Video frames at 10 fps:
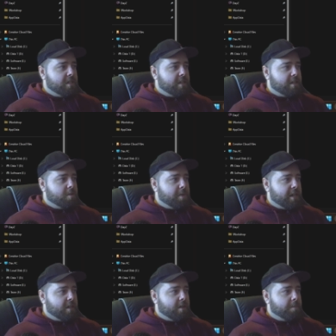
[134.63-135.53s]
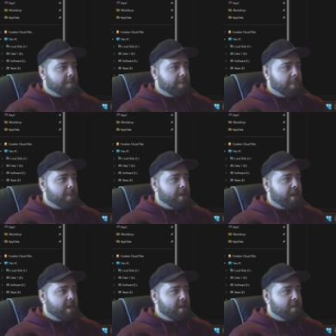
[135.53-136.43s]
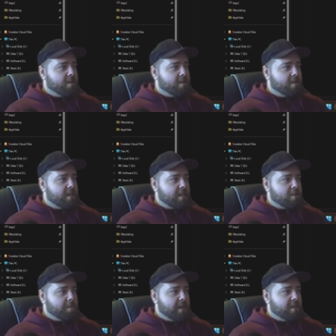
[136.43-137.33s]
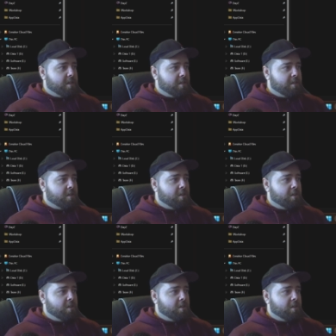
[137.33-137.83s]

the texture pack and the texture baker,